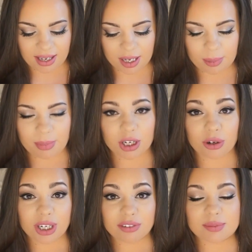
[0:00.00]
I
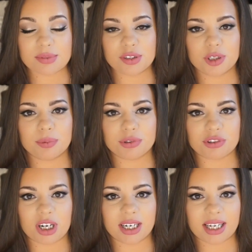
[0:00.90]
got it from
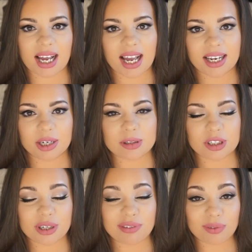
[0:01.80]
Superdrug and it was
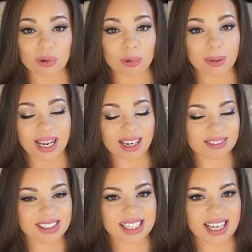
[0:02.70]
only
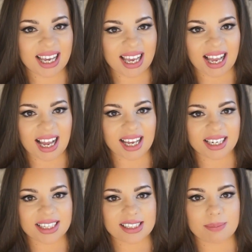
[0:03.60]
£4, and
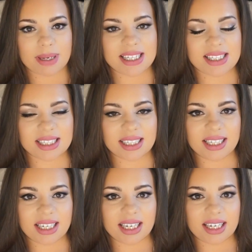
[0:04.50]
it's
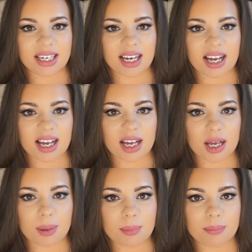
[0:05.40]
basically
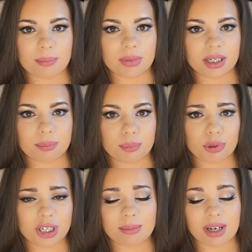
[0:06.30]

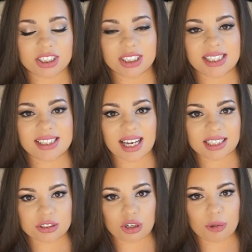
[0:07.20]
pretty much an
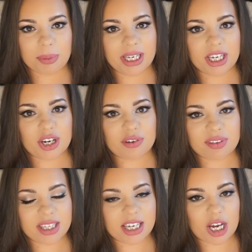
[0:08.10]
exact copy
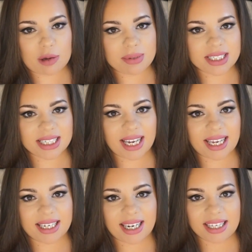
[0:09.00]
of the Urban
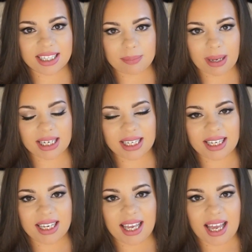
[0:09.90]
Decay Naked palette,
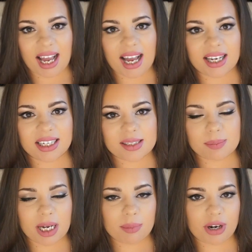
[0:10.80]
and it's
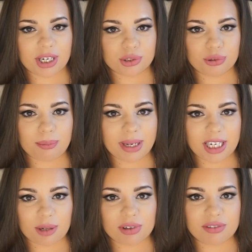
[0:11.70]
by a brand called
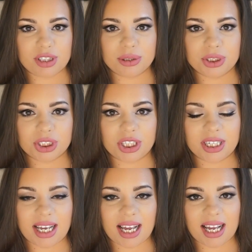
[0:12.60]

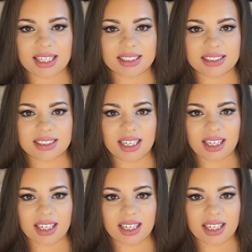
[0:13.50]
Revlution. And